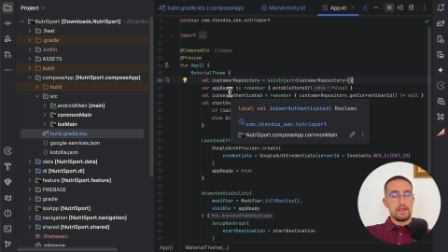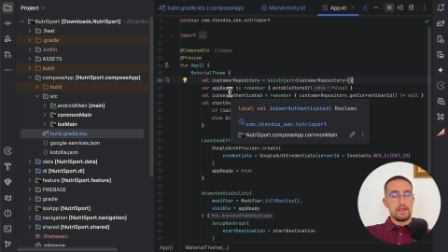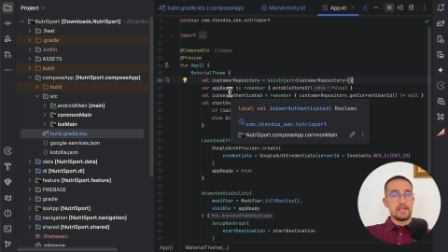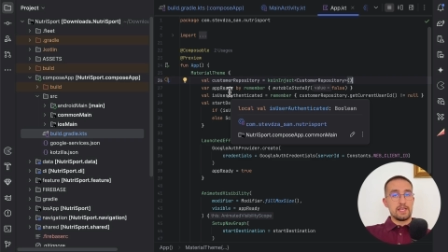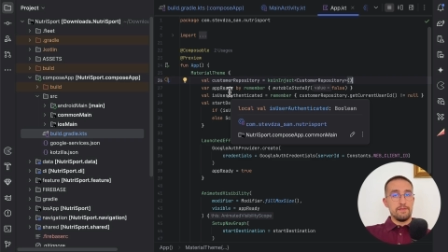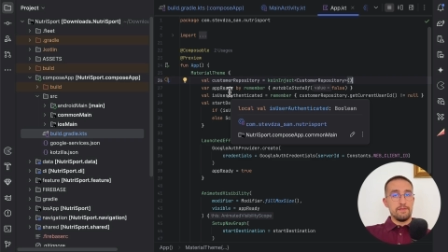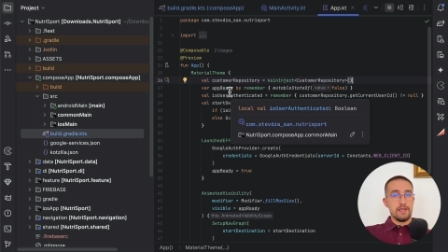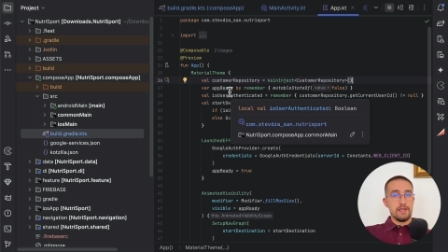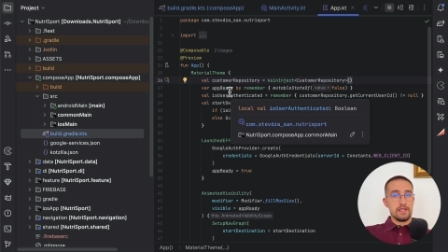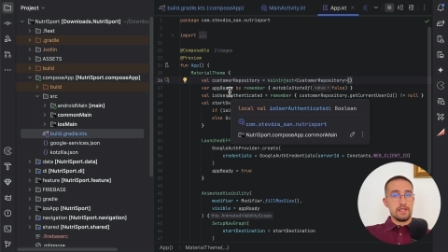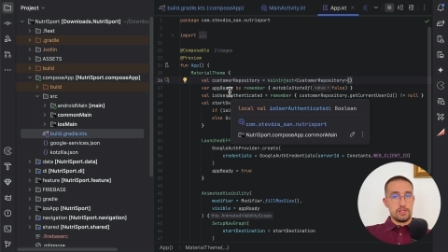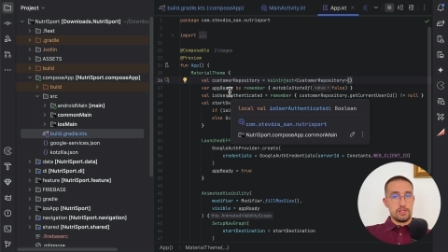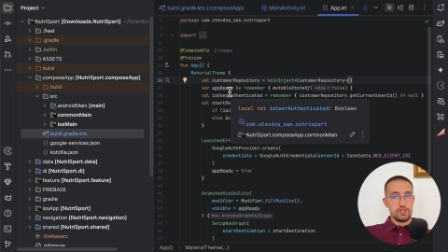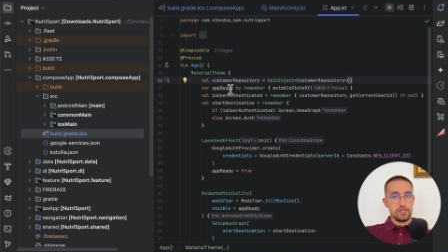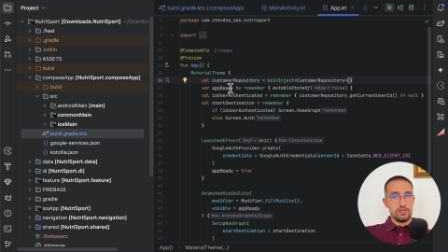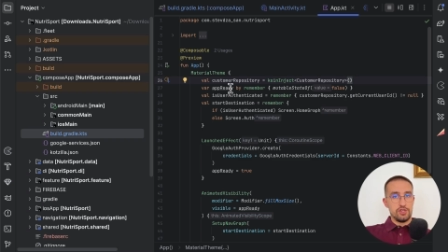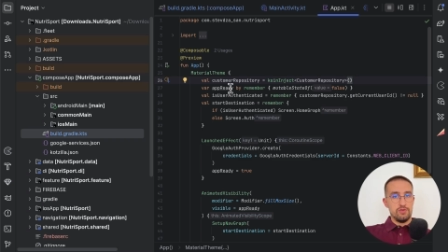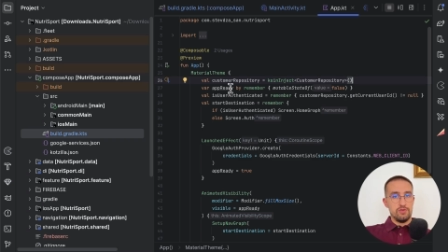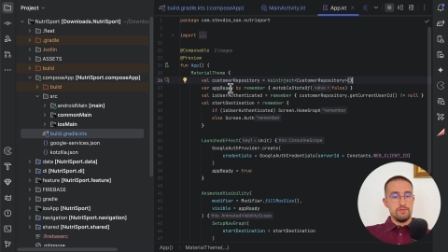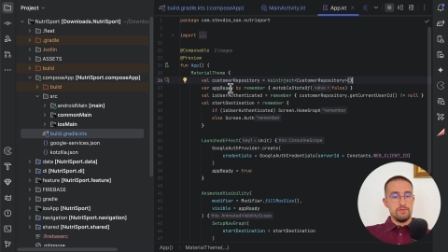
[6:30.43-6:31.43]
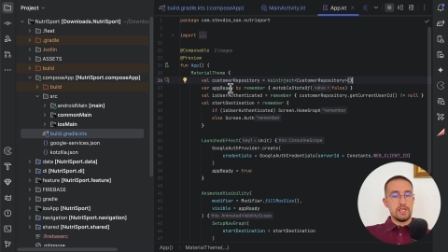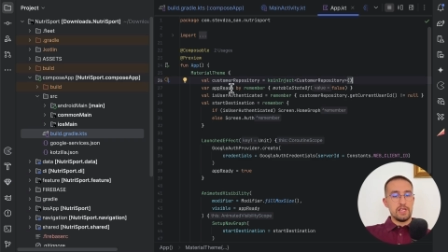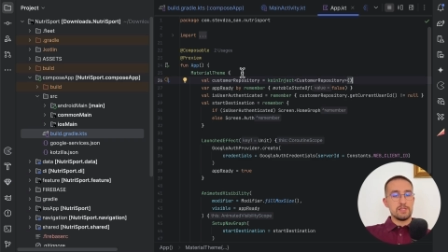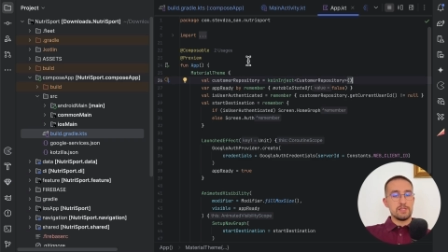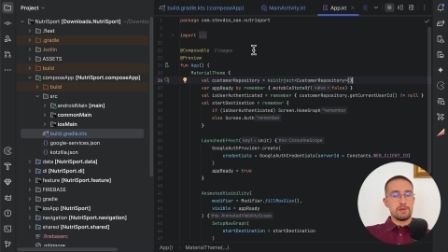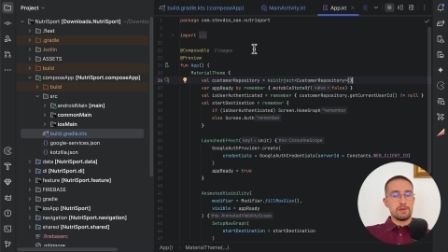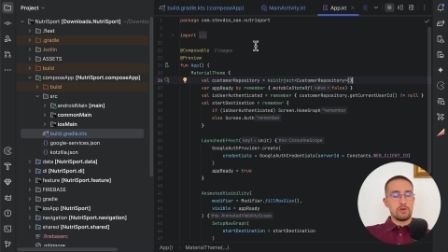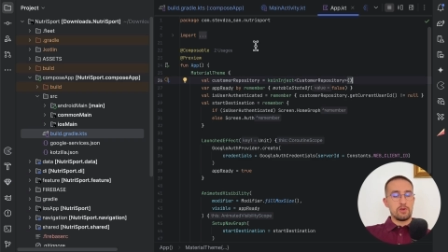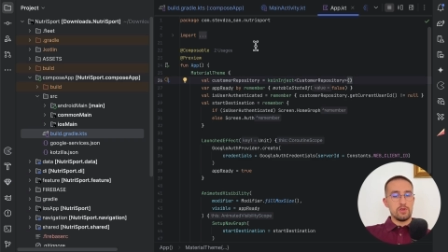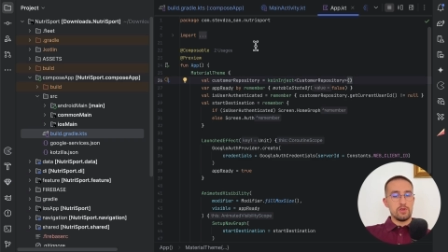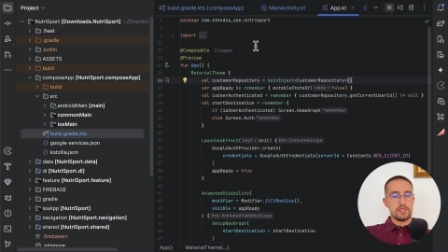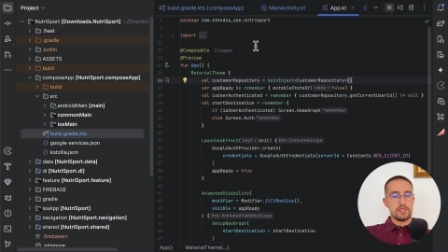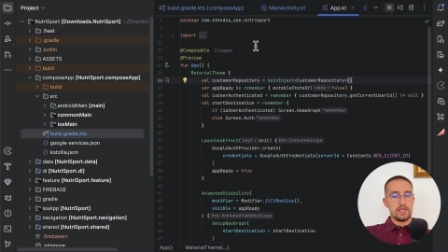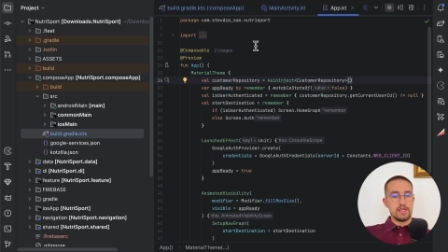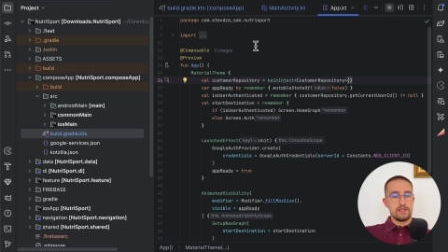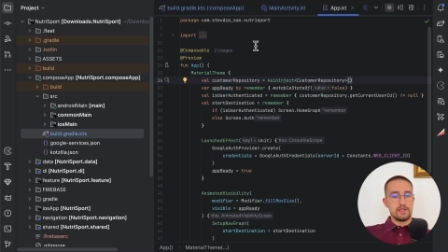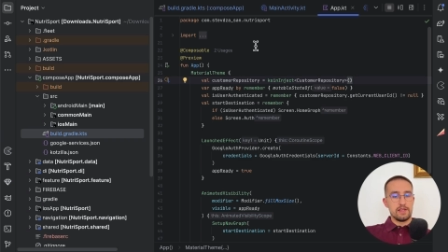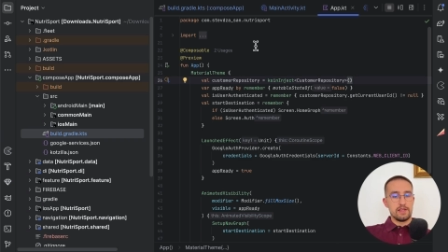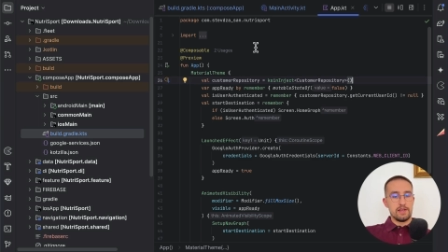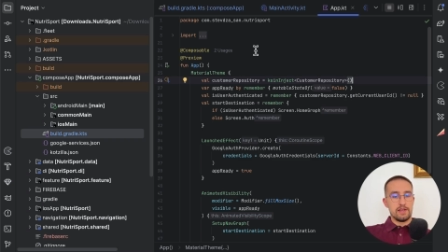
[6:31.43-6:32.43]
an issue is because
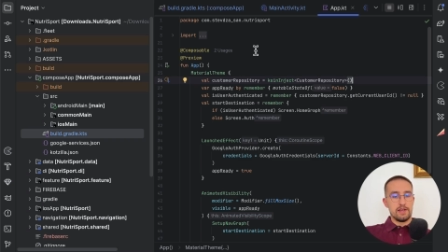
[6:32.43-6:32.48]
that